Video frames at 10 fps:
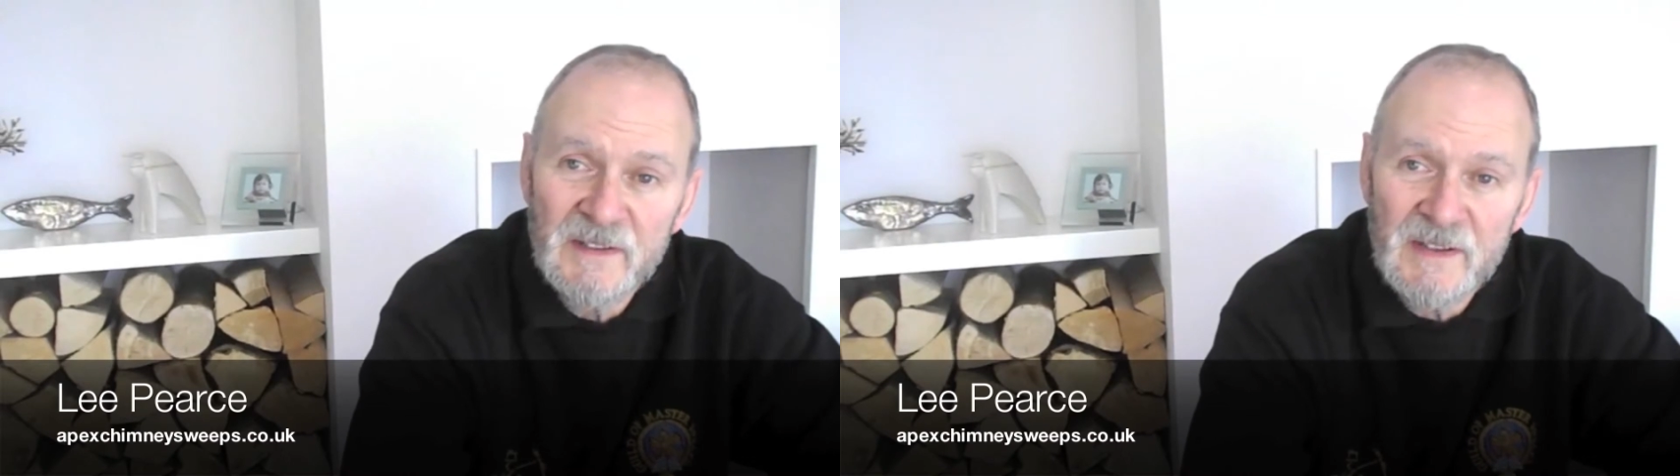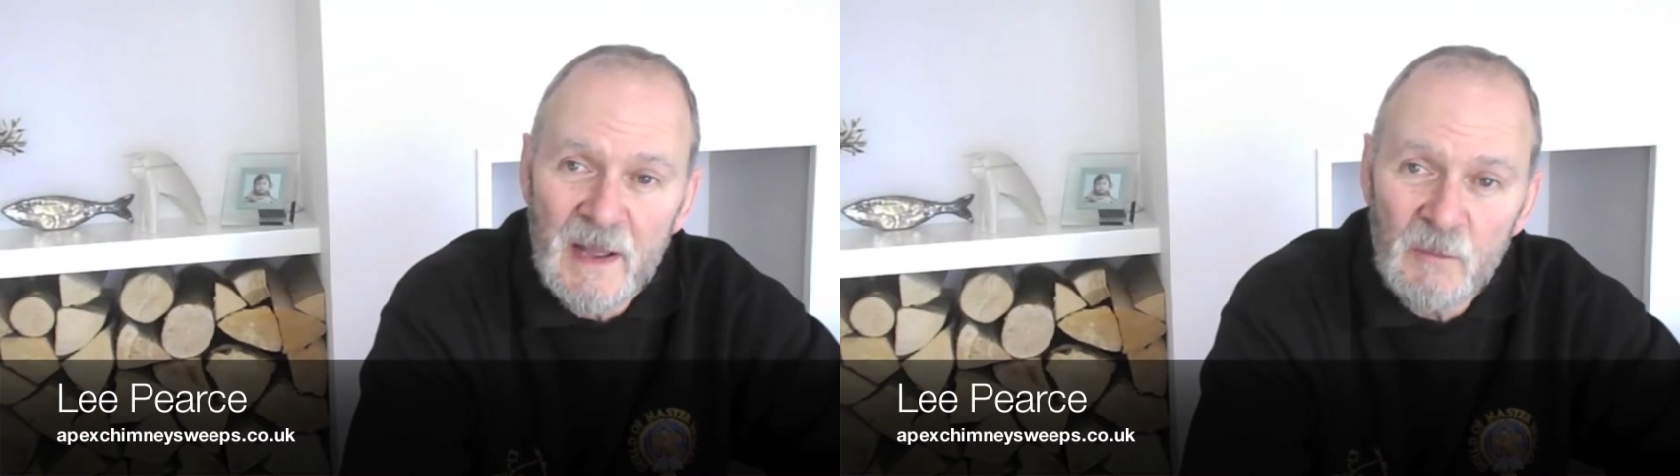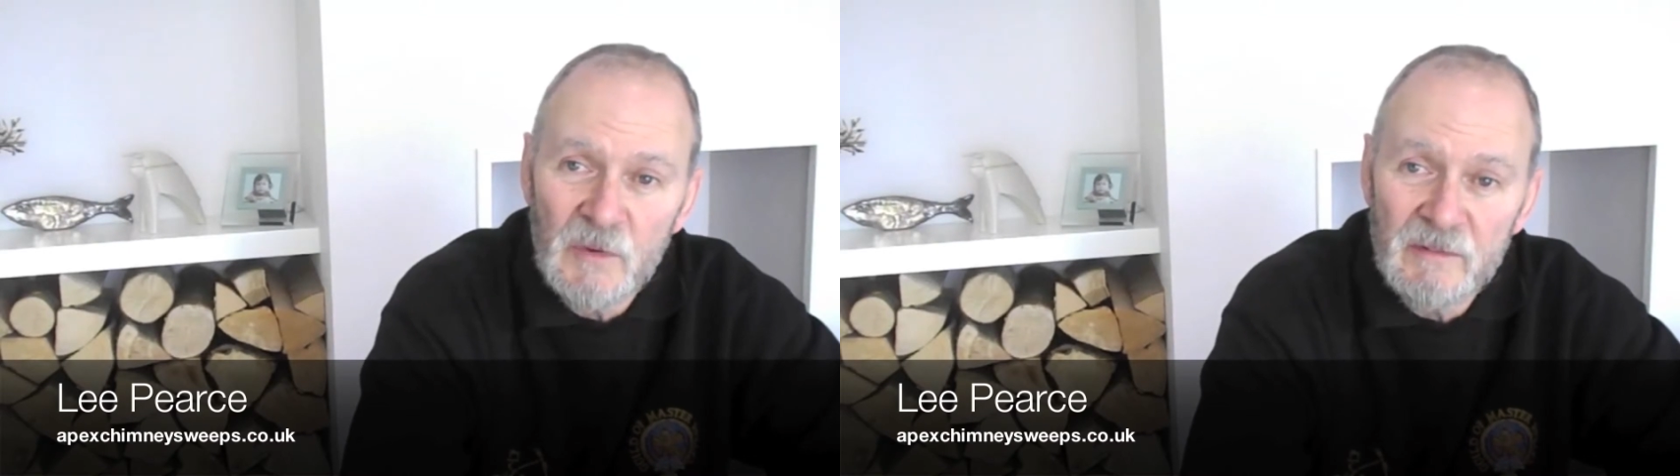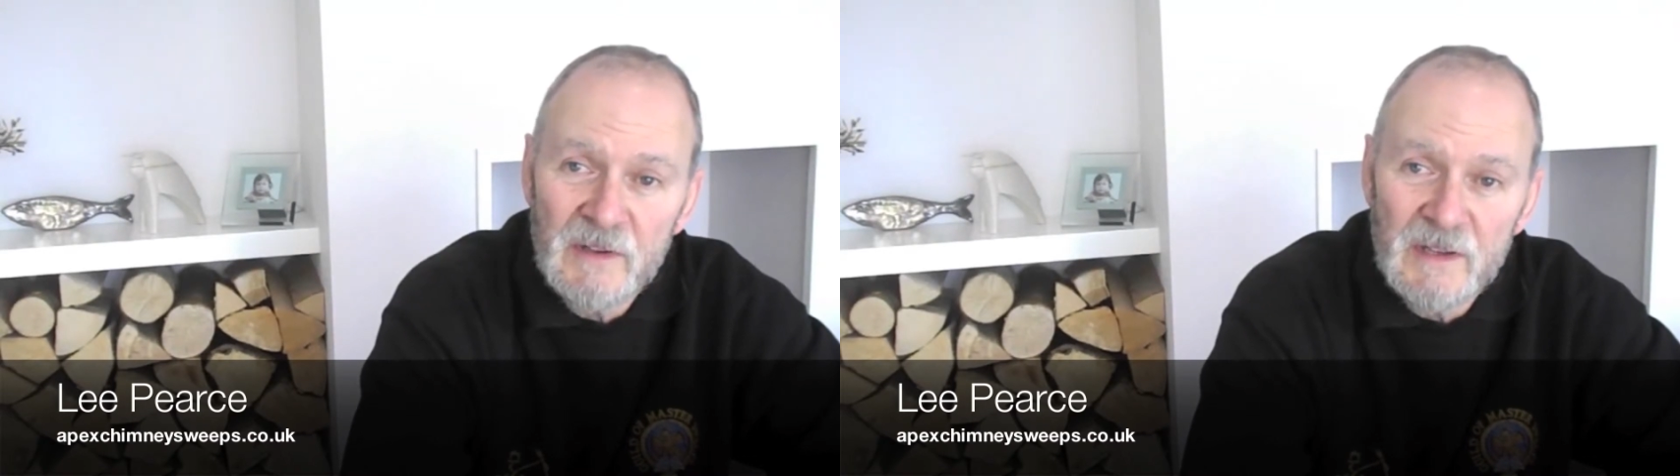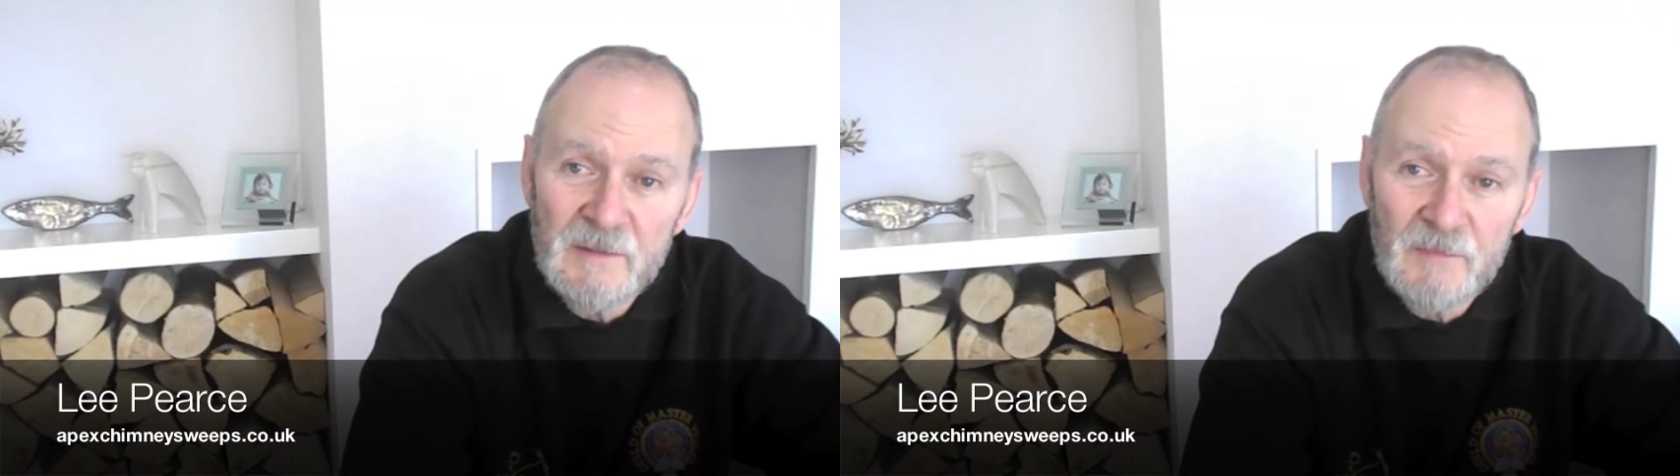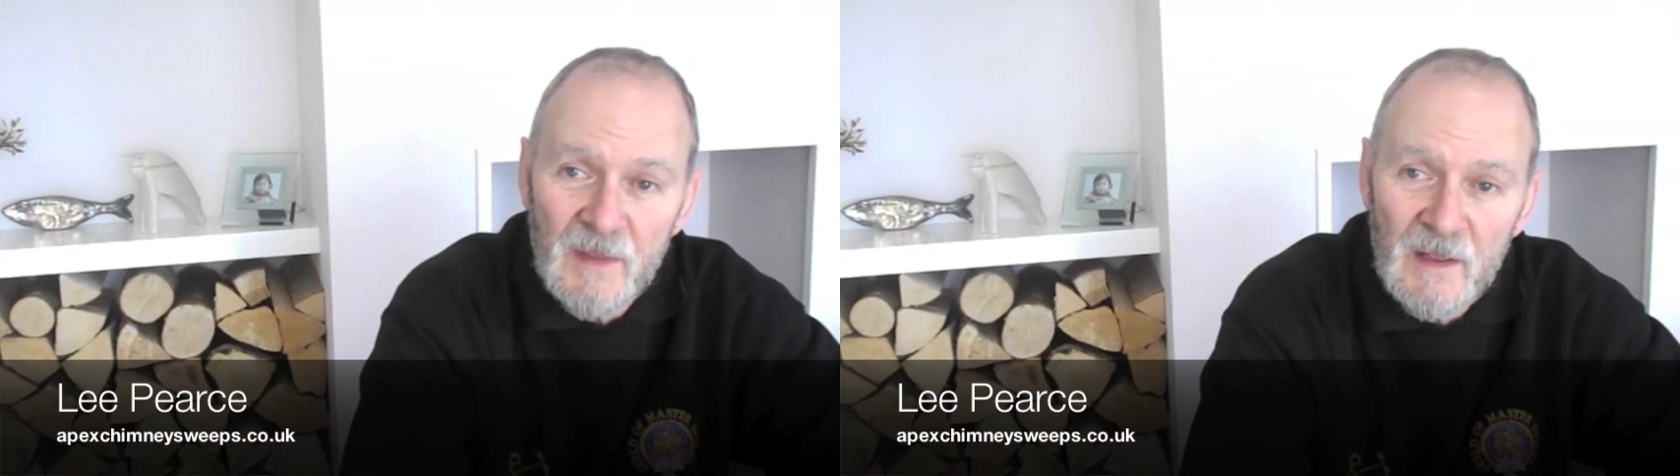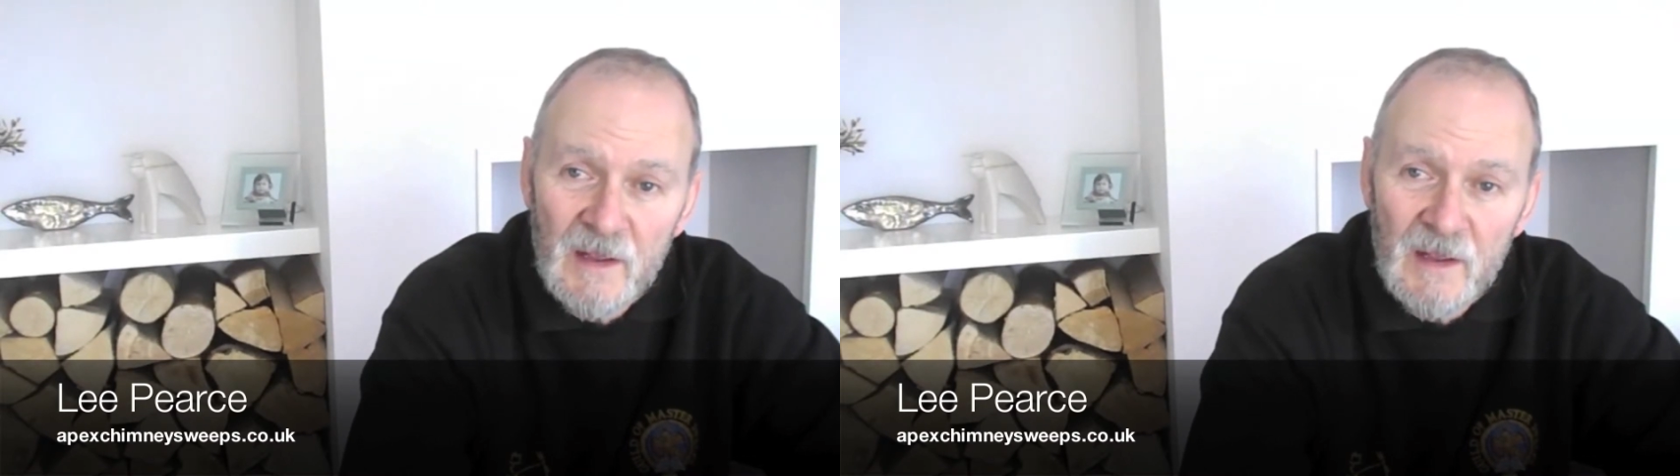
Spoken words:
sap within it.